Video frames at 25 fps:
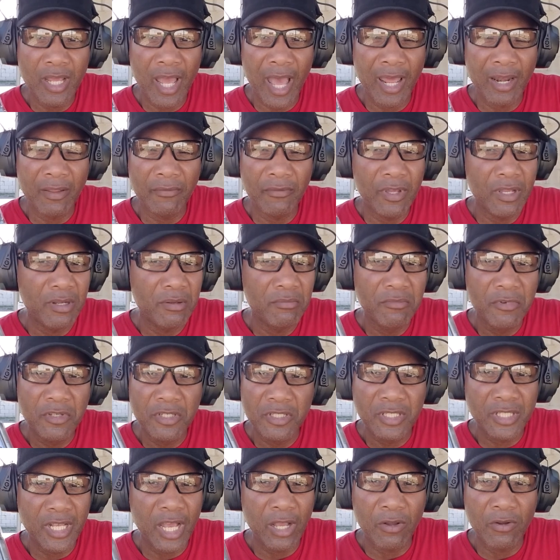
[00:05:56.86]
out of it,
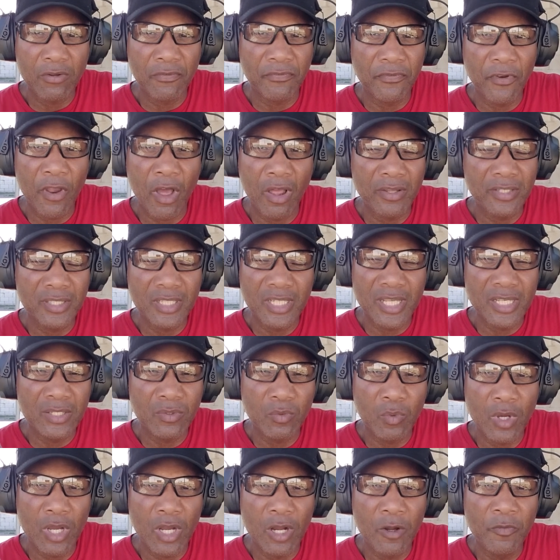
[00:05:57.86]
cycled flawlessly as
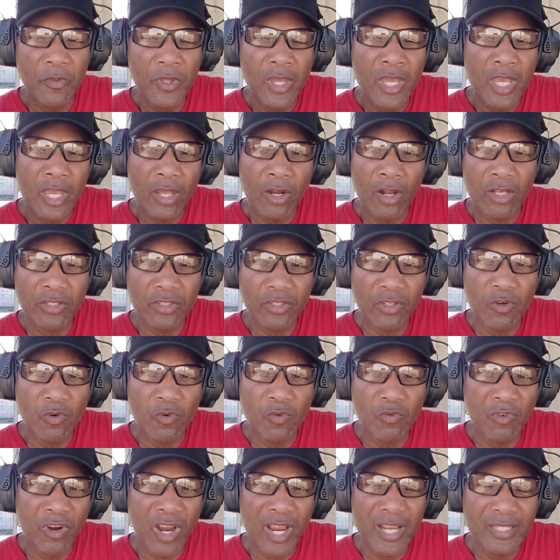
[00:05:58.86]
well, and also
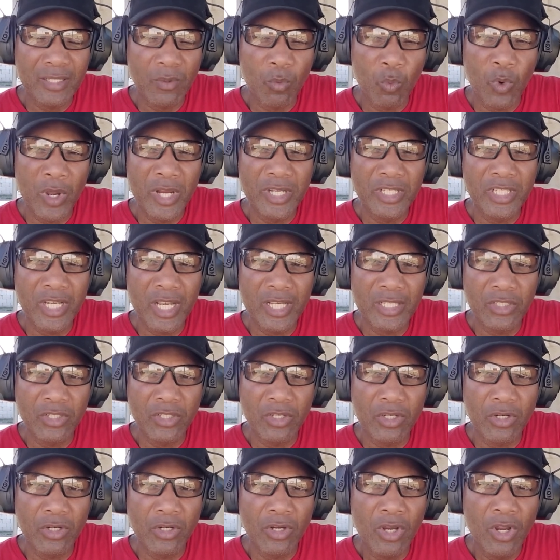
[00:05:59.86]
ran some
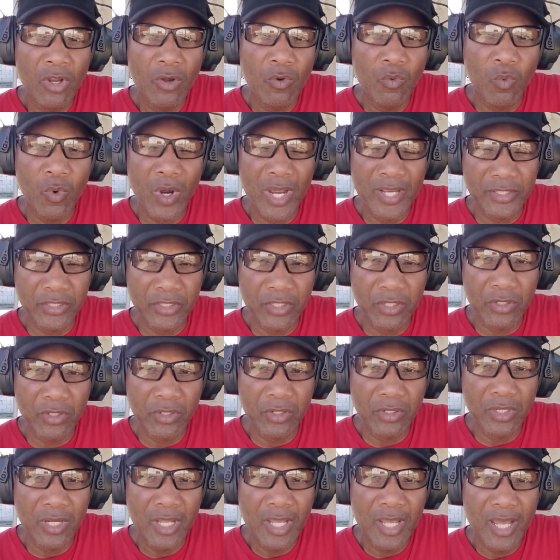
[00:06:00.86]
Winchester
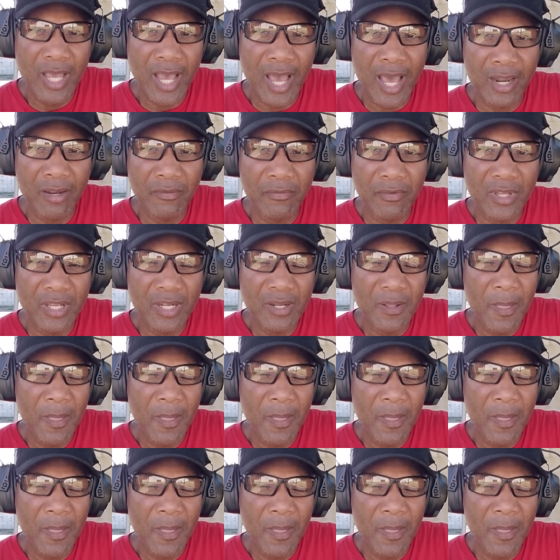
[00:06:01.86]
Western out of it.